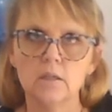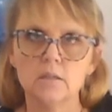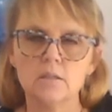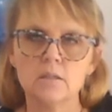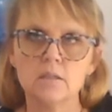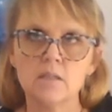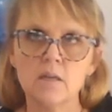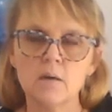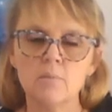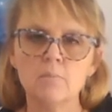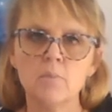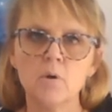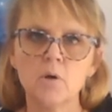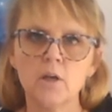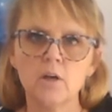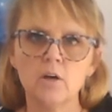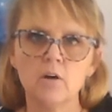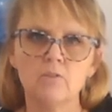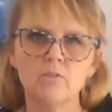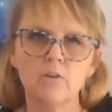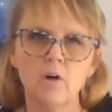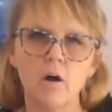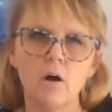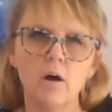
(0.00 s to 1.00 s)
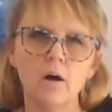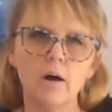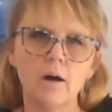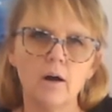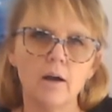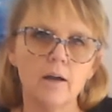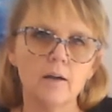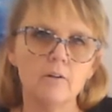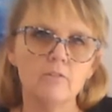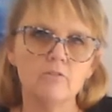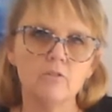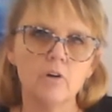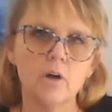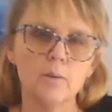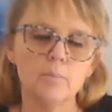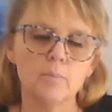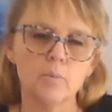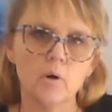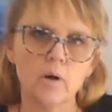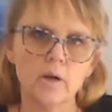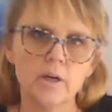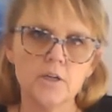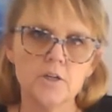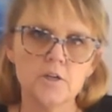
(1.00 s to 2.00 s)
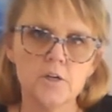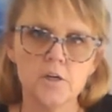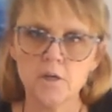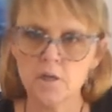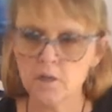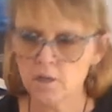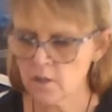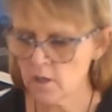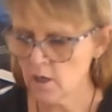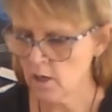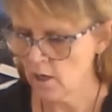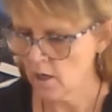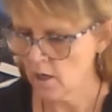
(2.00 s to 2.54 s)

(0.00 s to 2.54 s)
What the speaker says: Somebody of a higher vibration.